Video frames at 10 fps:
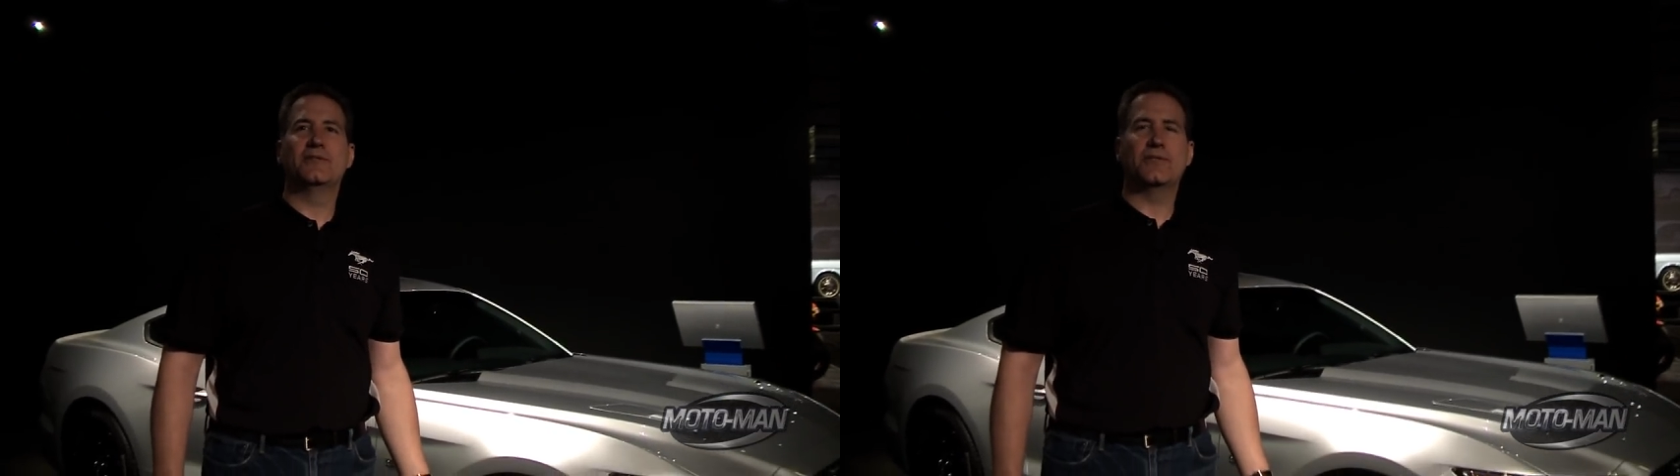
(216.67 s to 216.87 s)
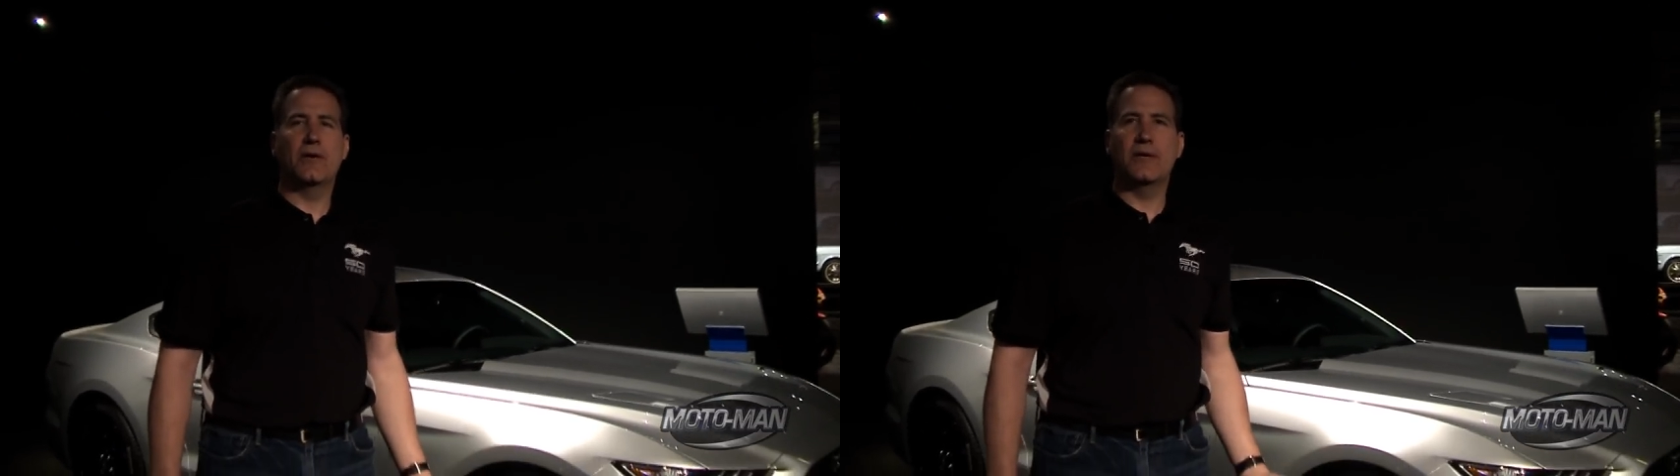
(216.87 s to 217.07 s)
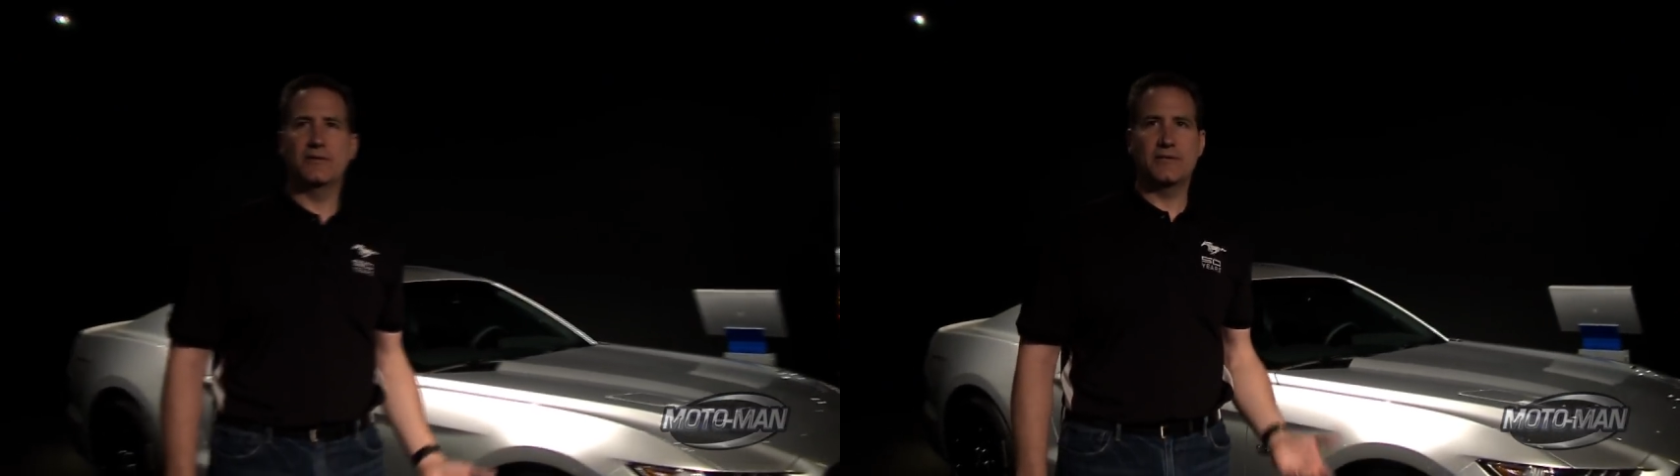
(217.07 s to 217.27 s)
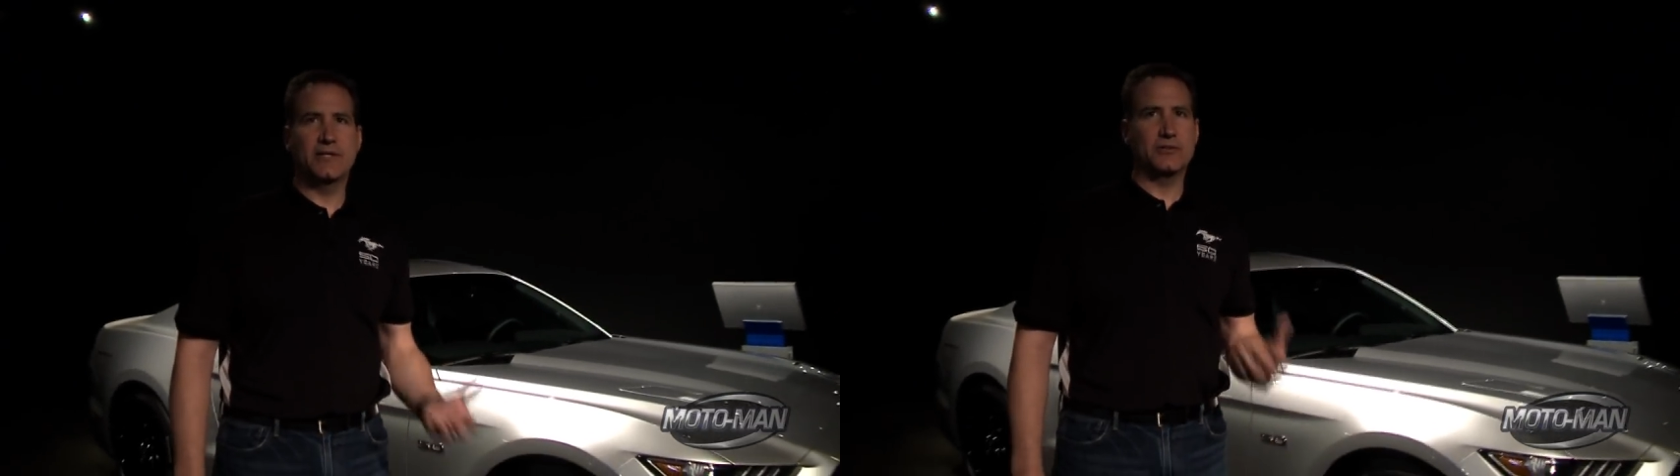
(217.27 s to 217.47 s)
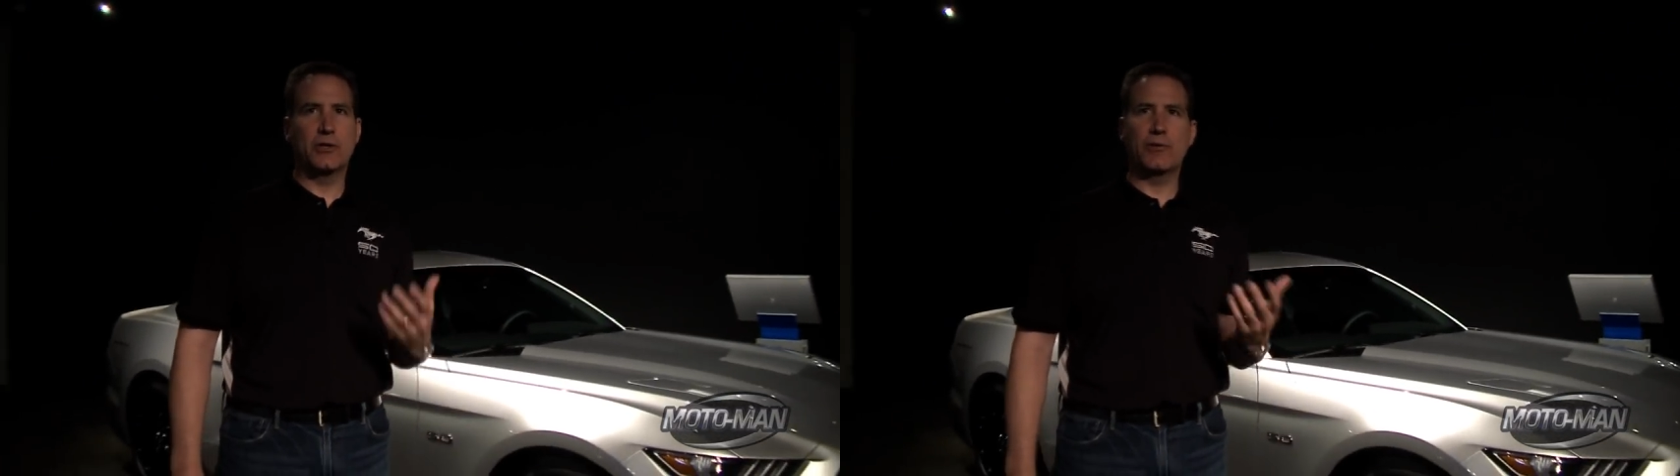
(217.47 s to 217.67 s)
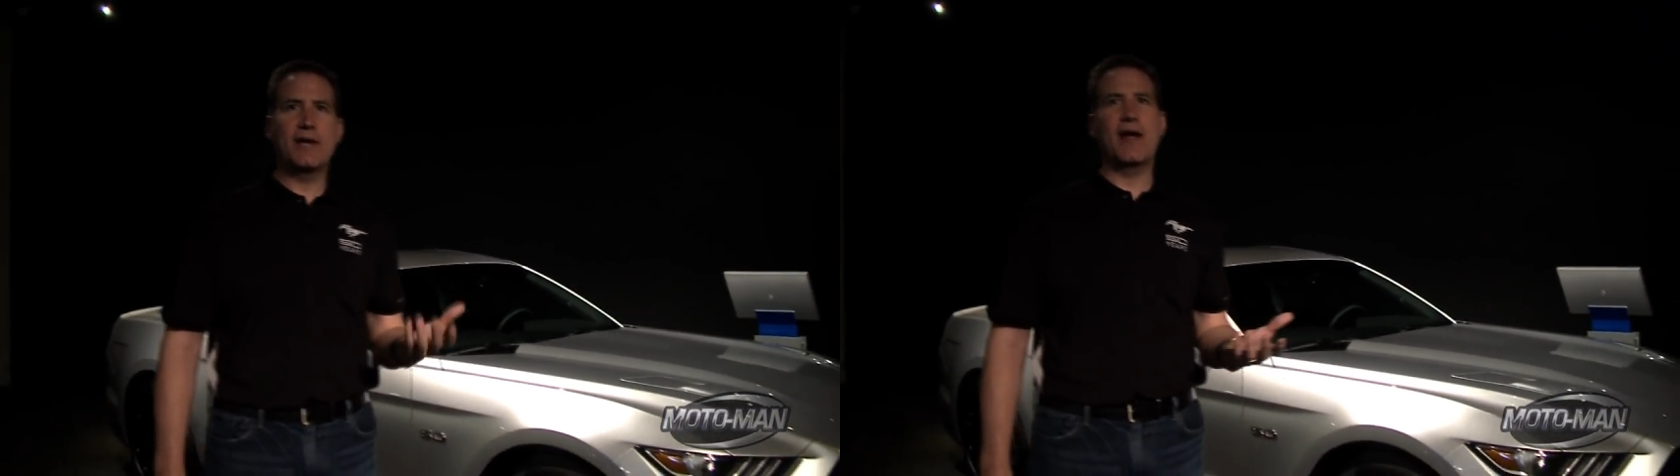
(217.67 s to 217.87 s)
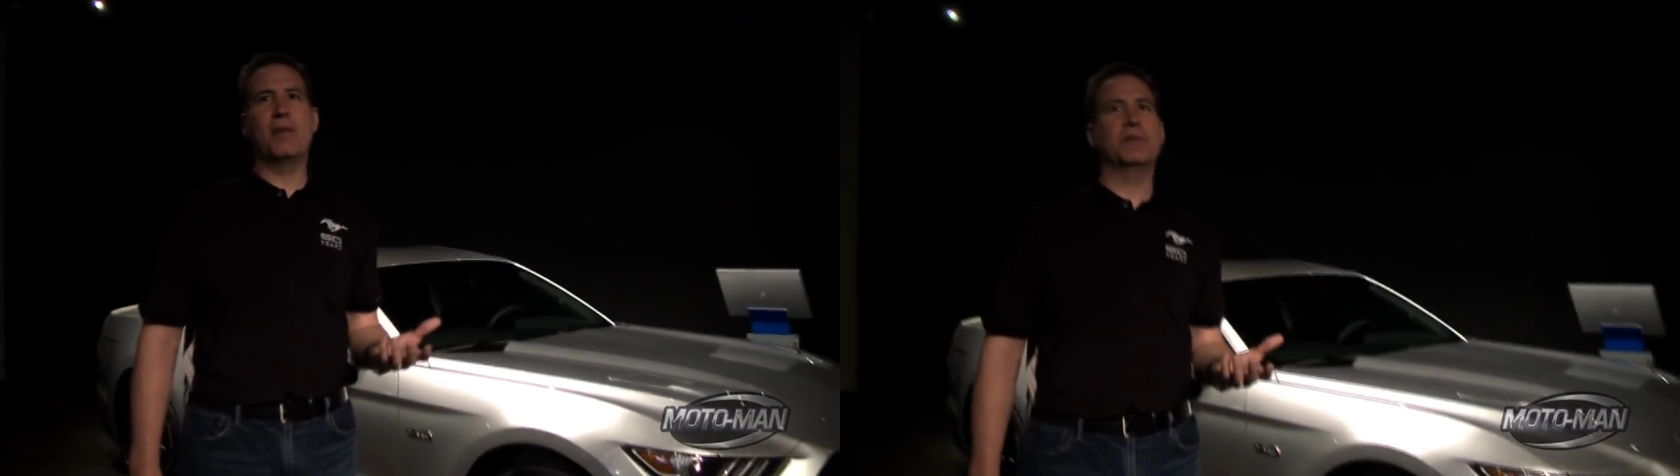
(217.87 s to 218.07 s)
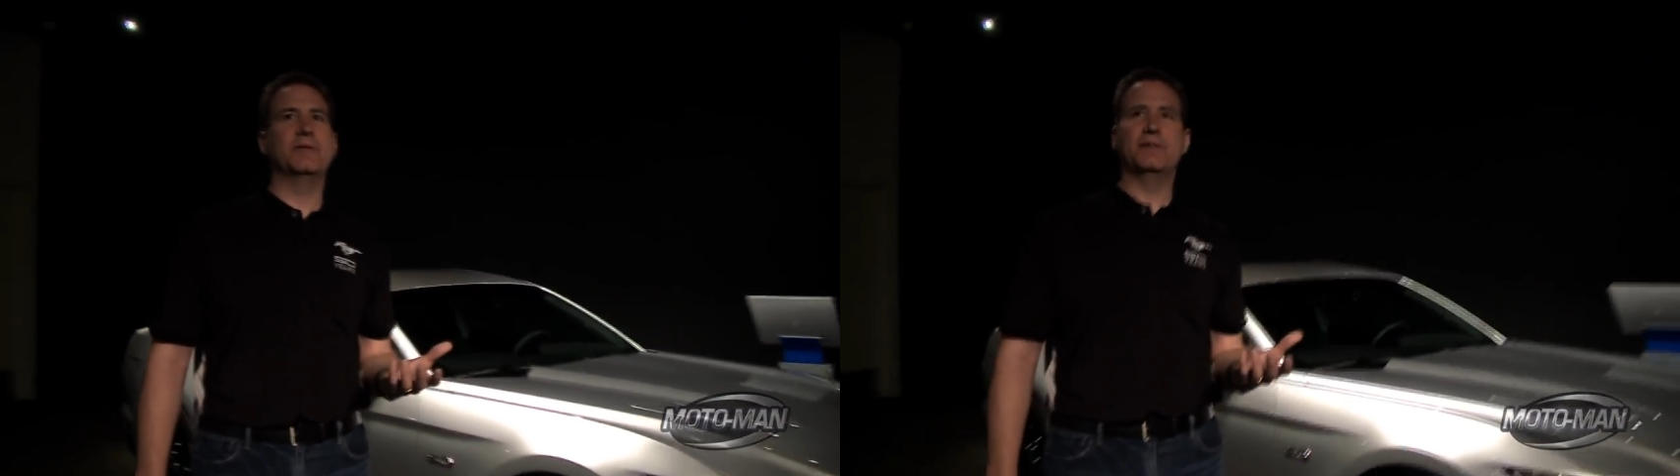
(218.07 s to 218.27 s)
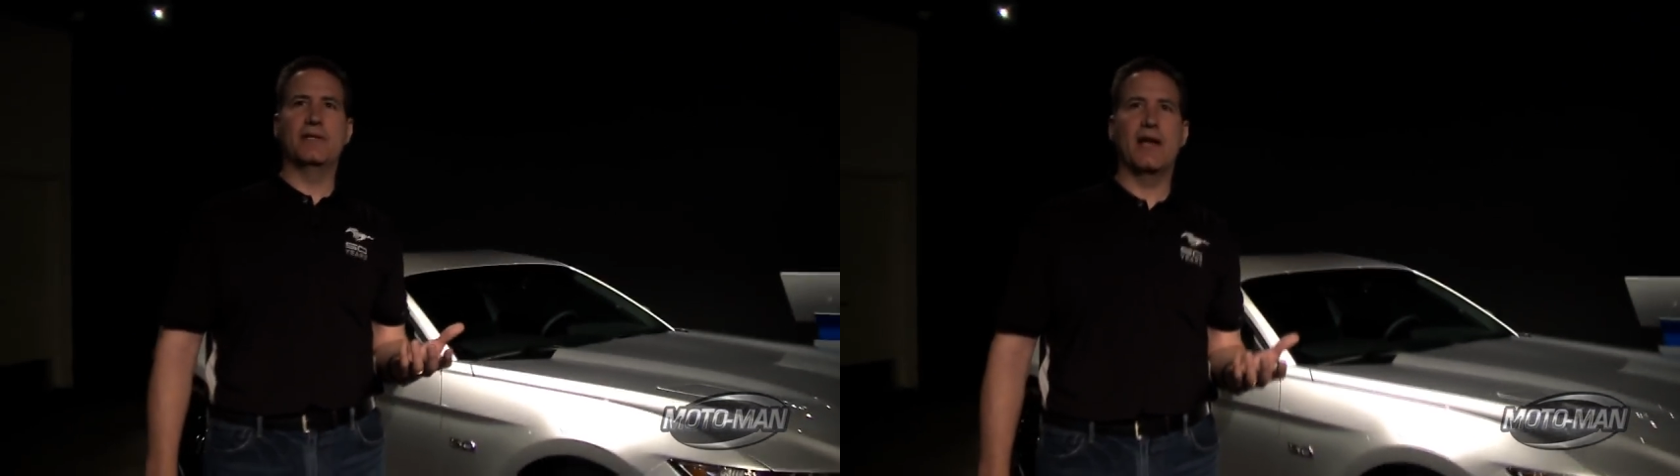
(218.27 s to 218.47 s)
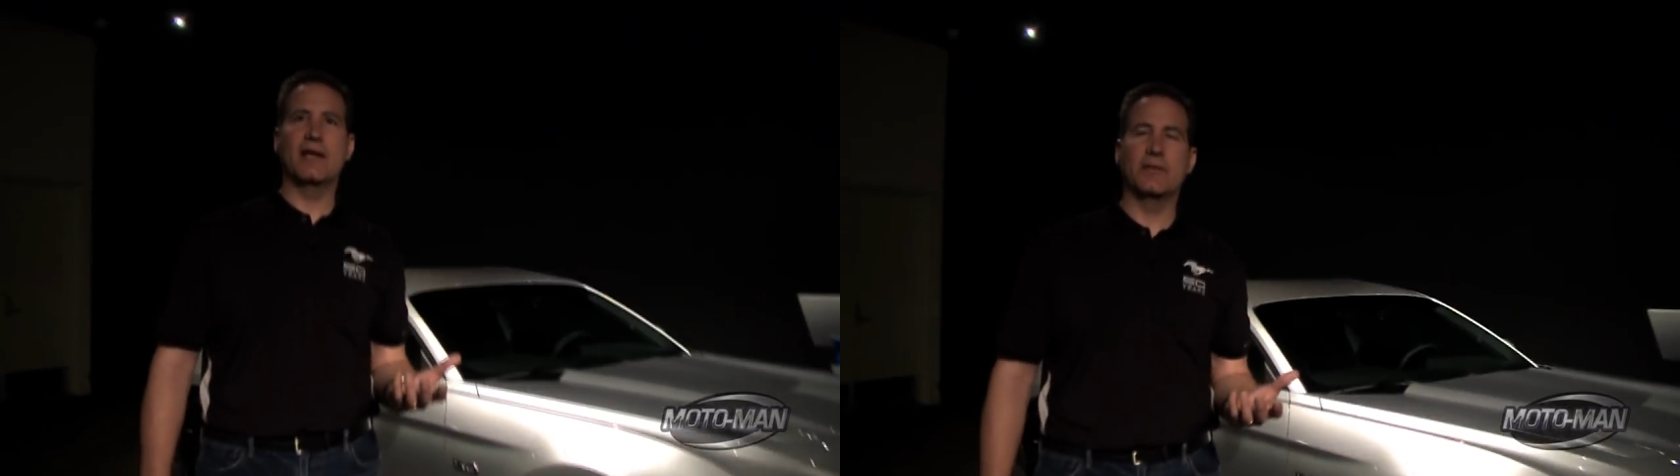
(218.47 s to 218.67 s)
So it's, it's a great complement in
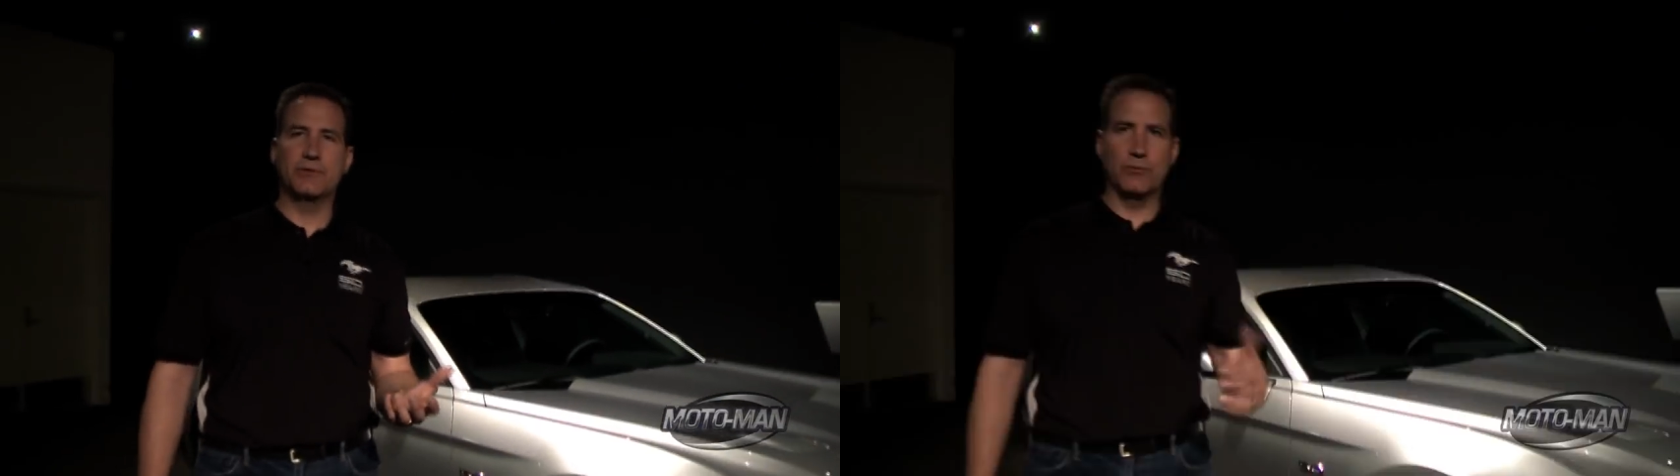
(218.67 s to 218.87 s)
the lineup.